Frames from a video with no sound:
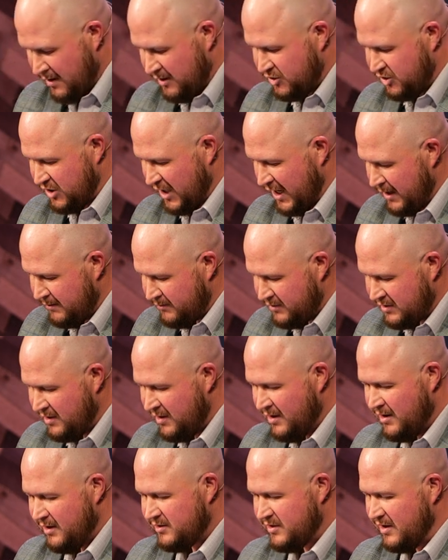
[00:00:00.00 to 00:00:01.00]
James
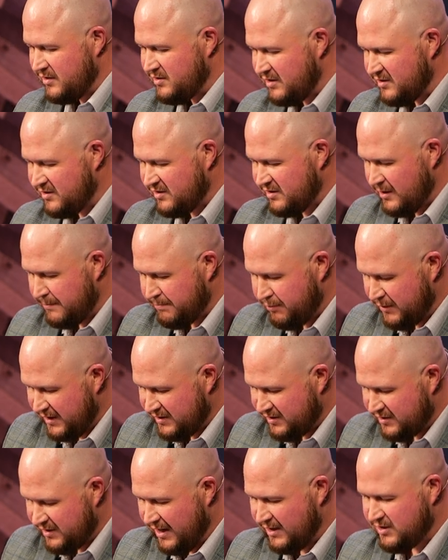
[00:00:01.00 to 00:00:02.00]
doesn't simply
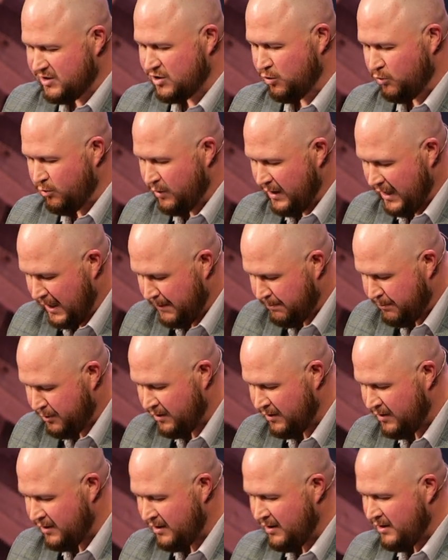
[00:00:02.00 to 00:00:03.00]
say to weep,
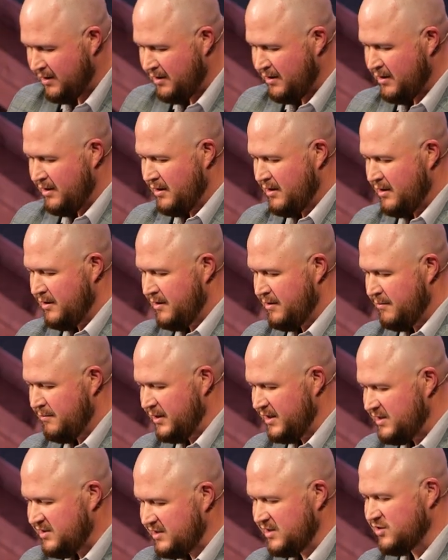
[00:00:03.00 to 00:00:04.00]

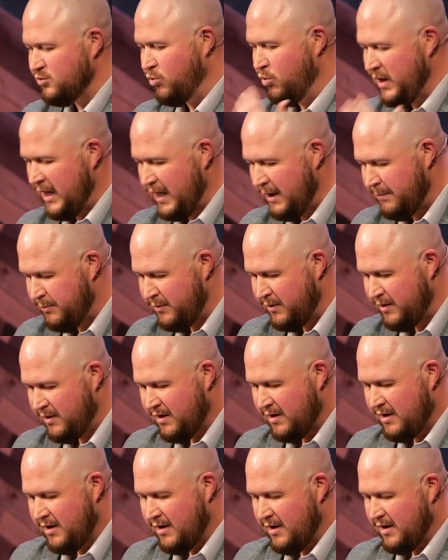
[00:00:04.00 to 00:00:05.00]
but he says, Weep
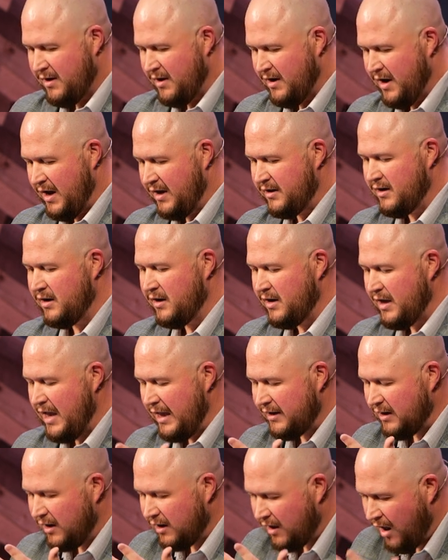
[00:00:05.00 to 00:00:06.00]
and, and
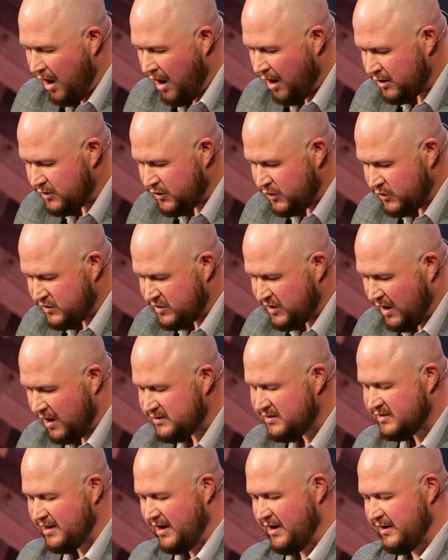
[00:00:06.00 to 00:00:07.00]
alal you
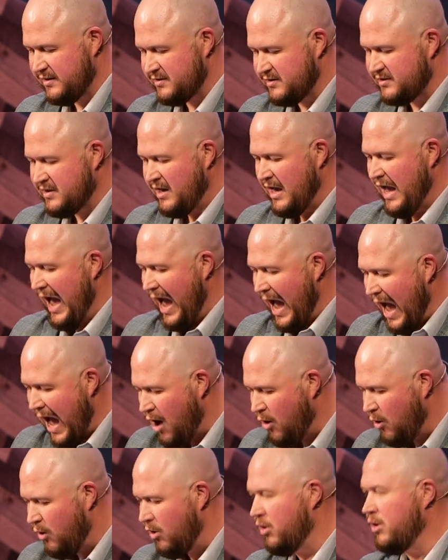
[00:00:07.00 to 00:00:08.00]
zantes,
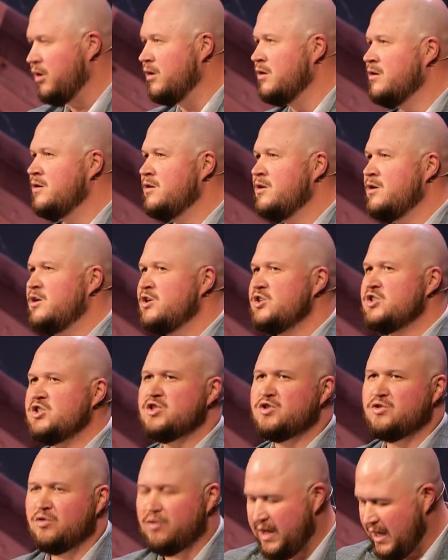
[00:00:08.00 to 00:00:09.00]
howl,
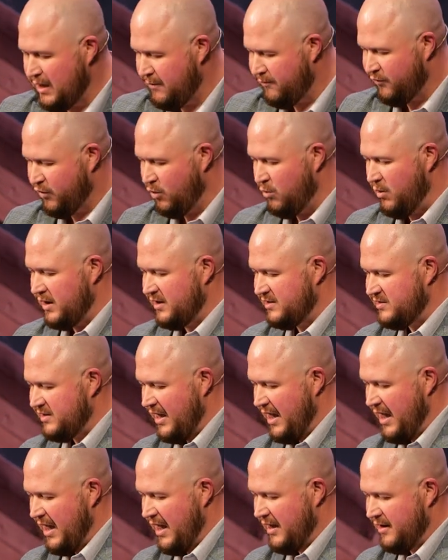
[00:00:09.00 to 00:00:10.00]
scream for what is
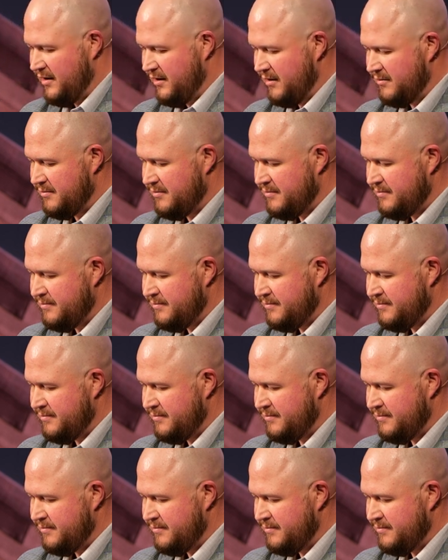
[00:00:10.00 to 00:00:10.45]
ahead.